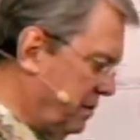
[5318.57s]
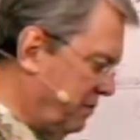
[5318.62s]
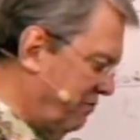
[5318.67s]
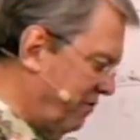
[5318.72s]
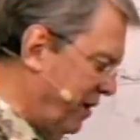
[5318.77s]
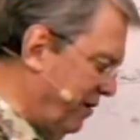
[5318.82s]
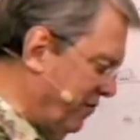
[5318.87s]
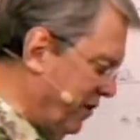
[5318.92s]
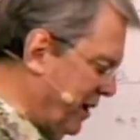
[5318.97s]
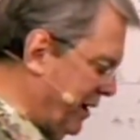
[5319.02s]

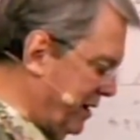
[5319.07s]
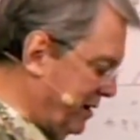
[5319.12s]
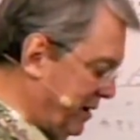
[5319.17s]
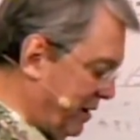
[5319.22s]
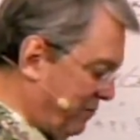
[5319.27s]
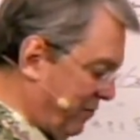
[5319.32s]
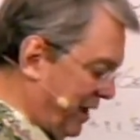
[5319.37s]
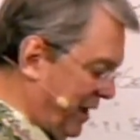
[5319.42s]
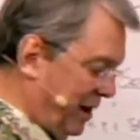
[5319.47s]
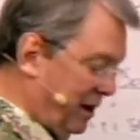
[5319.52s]

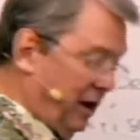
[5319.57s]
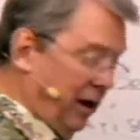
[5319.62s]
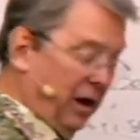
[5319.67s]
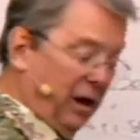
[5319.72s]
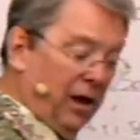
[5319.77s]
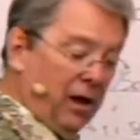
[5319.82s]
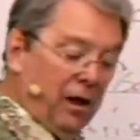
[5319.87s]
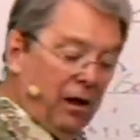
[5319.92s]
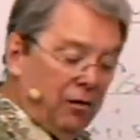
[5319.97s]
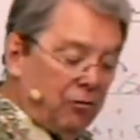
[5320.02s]
If you had
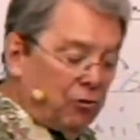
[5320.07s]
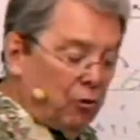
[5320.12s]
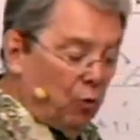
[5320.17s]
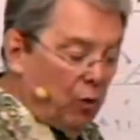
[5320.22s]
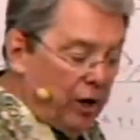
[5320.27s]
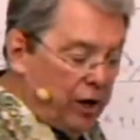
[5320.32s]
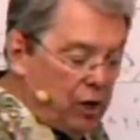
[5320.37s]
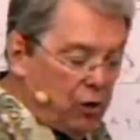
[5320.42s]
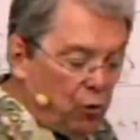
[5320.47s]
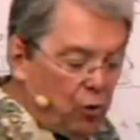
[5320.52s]
the
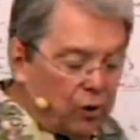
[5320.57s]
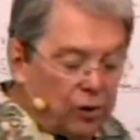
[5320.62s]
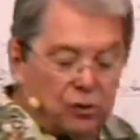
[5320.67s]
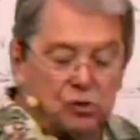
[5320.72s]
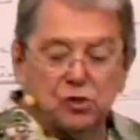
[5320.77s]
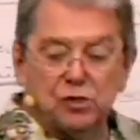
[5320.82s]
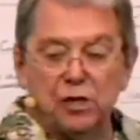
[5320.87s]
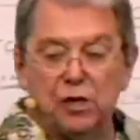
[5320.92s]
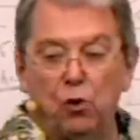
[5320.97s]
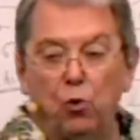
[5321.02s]
way you want to
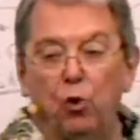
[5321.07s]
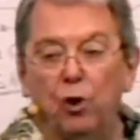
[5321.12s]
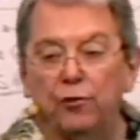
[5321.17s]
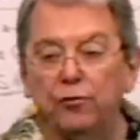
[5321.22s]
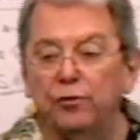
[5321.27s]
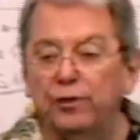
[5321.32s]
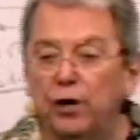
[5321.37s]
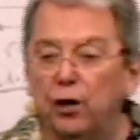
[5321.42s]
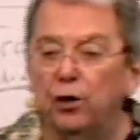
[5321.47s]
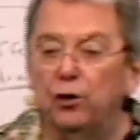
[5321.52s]
see
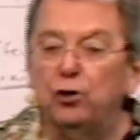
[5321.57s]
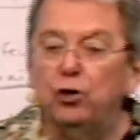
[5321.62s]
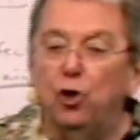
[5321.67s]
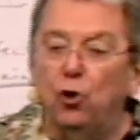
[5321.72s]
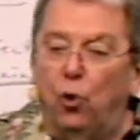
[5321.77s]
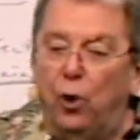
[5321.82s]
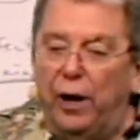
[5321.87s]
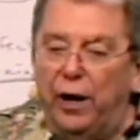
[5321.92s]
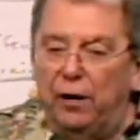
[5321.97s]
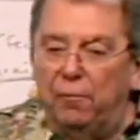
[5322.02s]
what they're
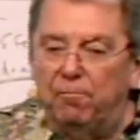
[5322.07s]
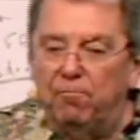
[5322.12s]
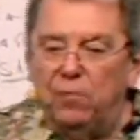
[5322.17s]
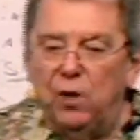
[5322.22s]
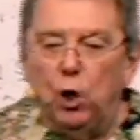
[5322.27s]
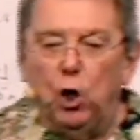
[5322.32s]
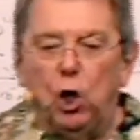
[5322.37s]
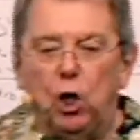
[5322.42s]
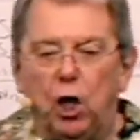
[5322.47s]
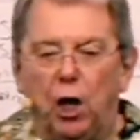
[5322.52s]
doing,
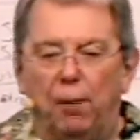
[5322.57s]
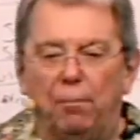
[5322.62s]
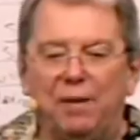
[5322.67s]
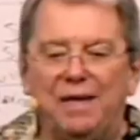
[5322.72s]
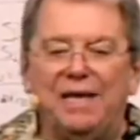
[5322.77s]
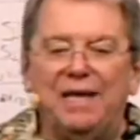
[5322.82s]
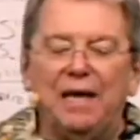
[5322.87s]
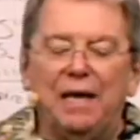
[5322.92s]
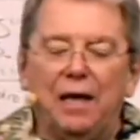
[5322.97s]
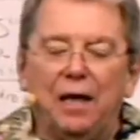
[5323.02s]
look up,
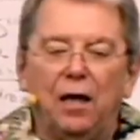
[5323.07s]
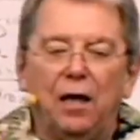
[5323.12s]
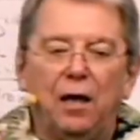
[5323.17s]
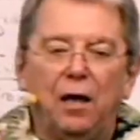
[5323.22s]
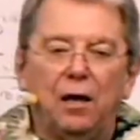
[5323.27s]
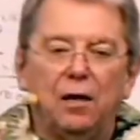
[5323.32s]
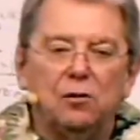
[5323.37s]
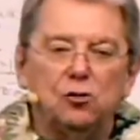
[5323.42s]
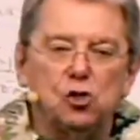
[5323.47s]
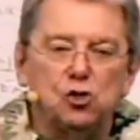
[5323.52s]

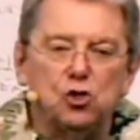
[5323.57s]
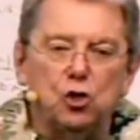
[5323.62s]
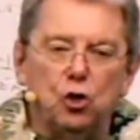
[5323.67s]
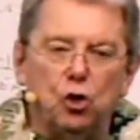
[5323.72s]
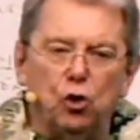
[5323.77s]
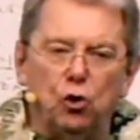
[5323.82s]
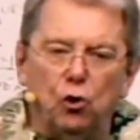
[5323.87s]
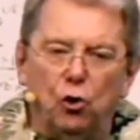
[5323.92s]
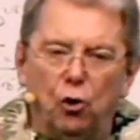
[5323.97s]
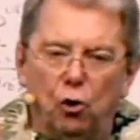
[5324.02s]
just
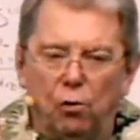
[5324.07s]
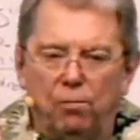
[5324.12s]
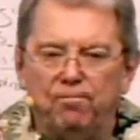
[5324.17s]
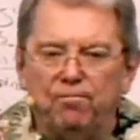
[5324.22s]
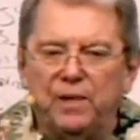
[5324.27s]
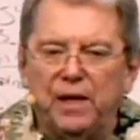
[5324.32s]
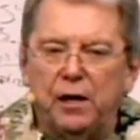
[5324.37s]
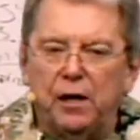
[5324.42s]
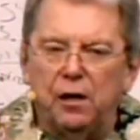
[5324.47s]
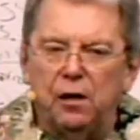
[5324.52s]
Google
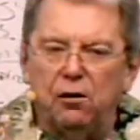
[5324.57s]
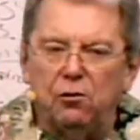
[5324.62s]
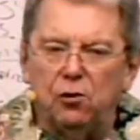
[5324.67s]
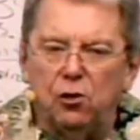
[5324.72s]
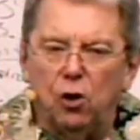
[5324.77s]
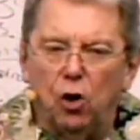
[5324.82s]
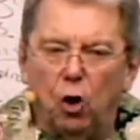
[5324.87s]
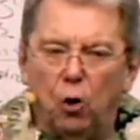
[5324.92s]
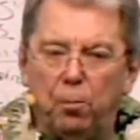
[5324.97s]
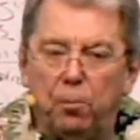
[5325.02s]
Kenneth
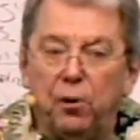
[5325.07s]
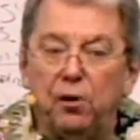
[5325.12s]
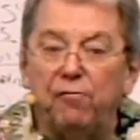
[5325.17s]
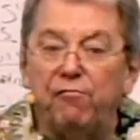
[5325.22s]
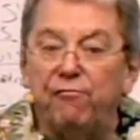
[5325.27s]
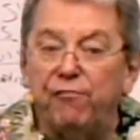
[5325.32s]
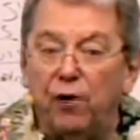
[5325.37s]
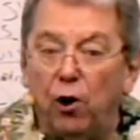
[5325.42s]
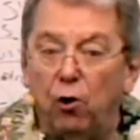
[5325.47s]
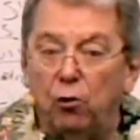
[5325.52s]

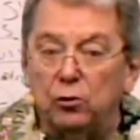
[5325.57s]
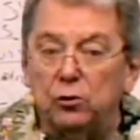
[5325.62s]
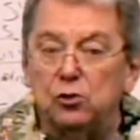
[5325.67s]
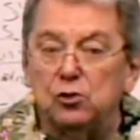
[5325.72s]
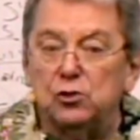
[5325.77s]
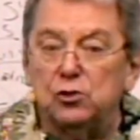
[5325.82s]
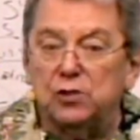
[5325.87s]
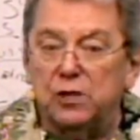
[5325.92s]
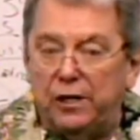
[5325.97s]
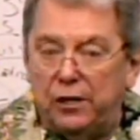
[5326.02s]
Copeland
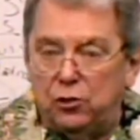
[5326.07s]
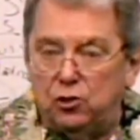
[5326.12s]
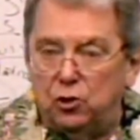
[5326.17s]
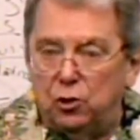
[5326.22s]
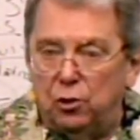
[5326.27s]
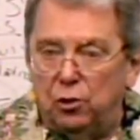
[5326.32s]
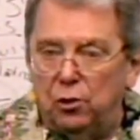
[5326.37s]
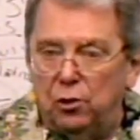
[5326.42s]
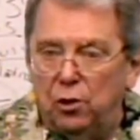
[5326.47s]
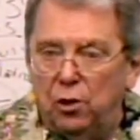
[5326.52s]
false
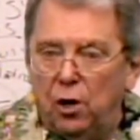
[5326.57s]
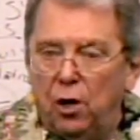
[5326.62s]
teacher.